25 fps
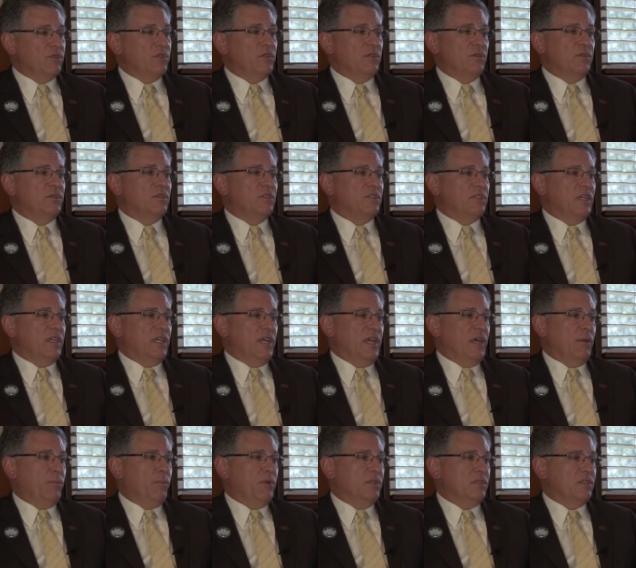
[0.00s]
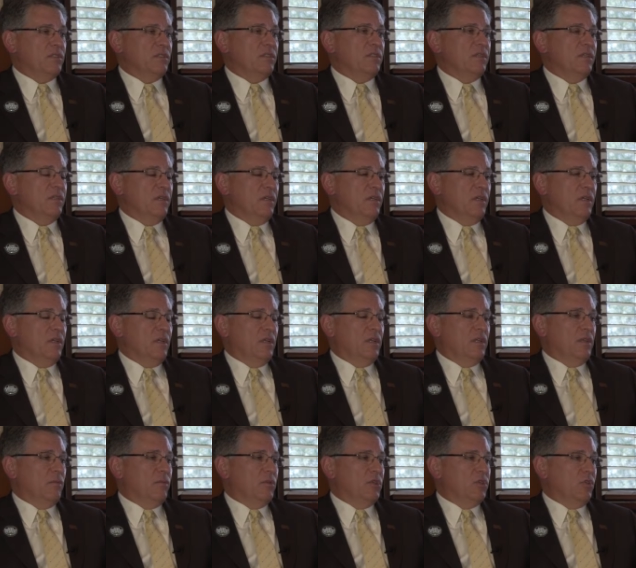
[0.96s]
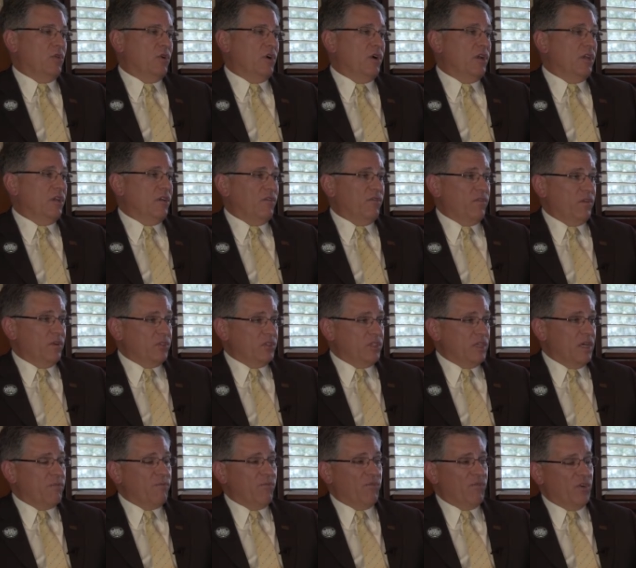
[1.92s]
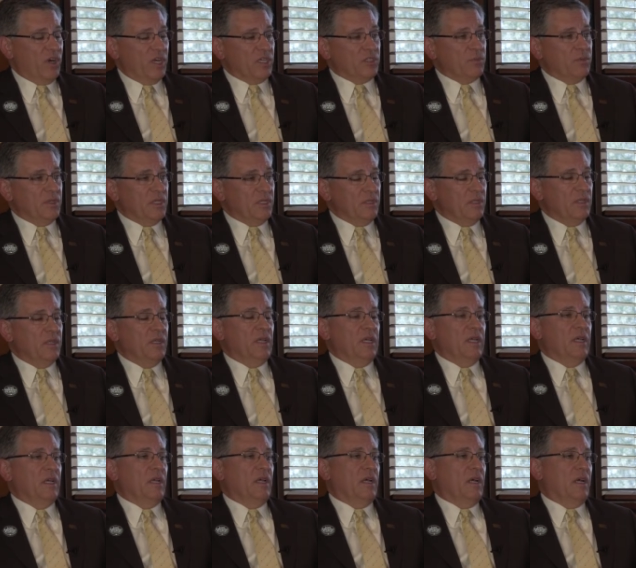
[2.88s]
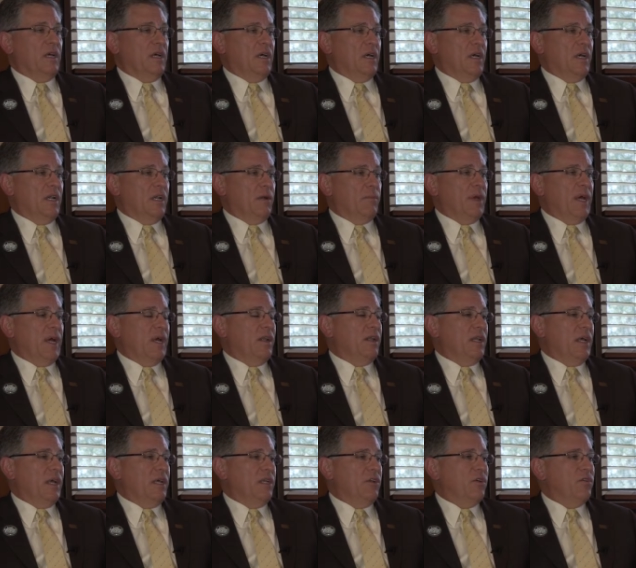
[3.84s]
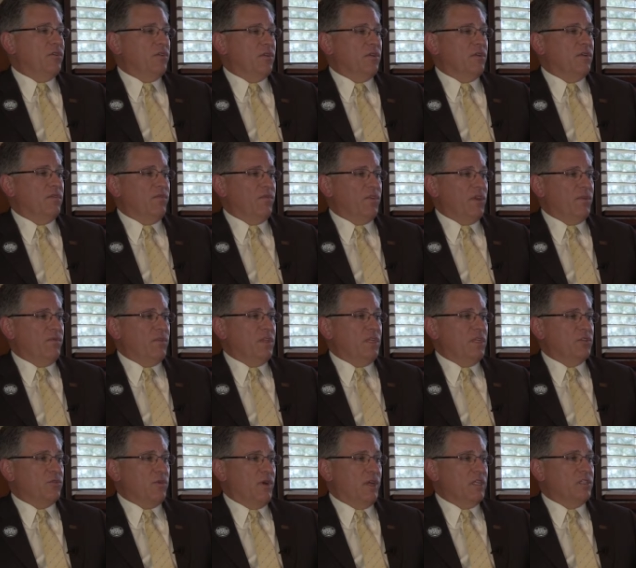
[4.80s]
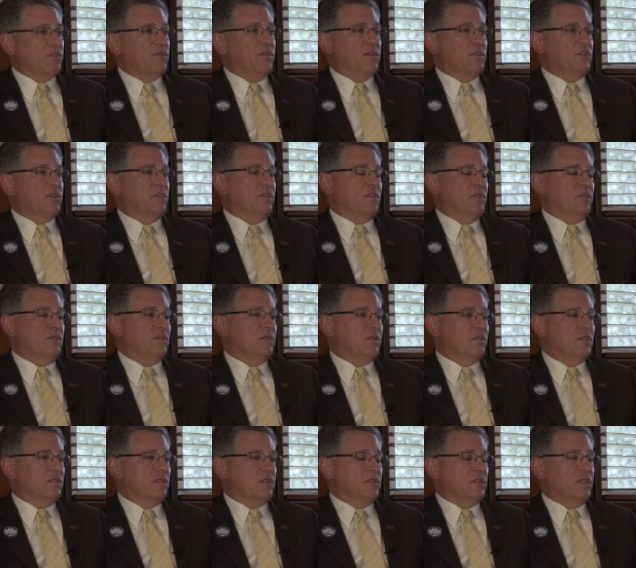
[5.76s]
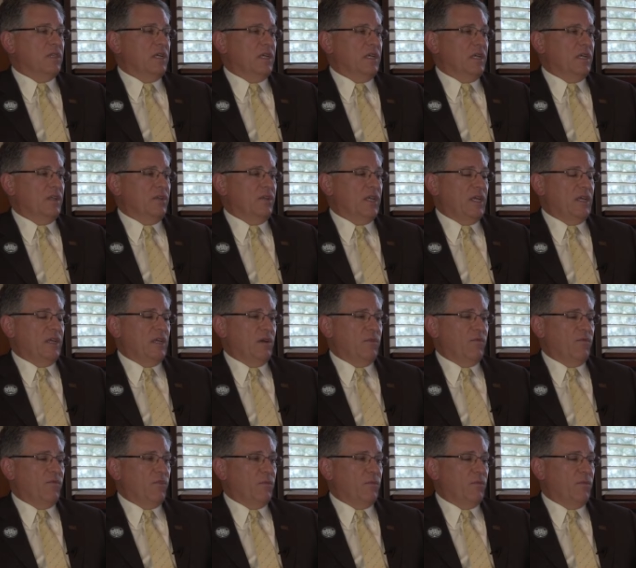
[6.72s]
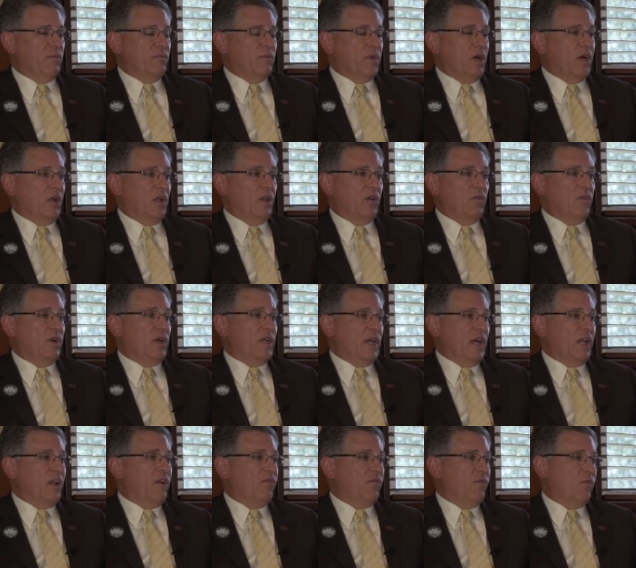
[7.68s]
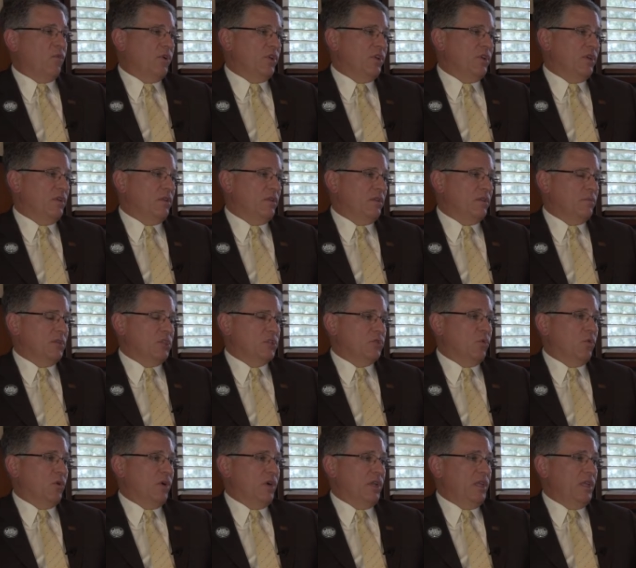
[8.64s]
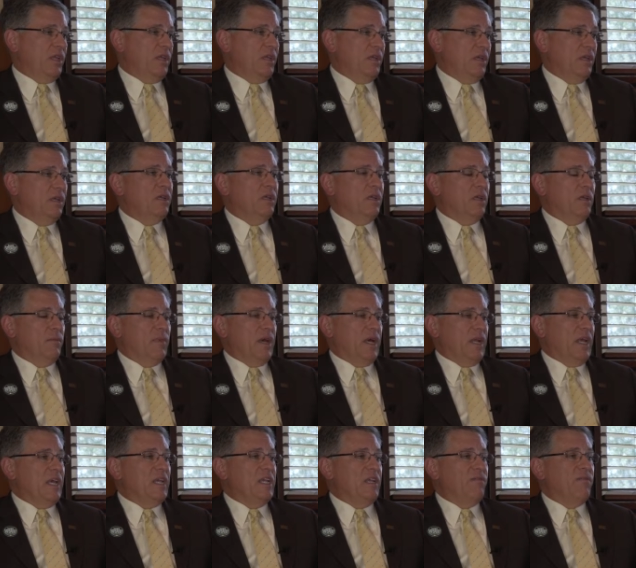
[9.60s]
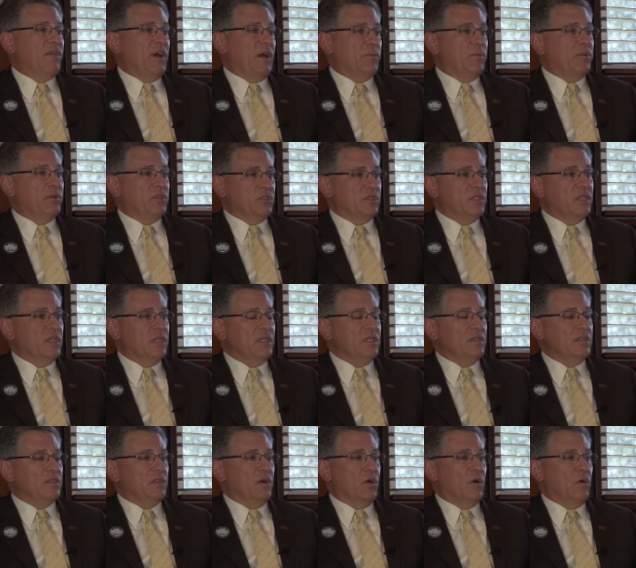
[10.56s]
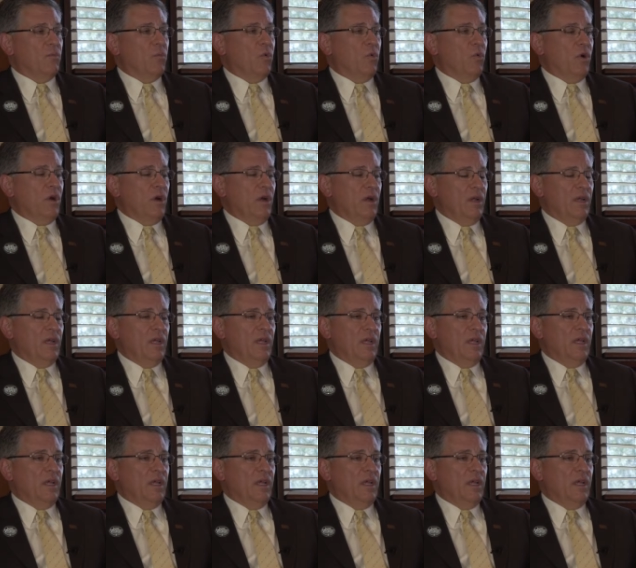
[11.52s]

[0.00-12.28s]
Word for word: new students to campus. The majority are first-time freshmen uh, and about 950 transfer students. Uh, they come from all over California, the majority, about 85% or more,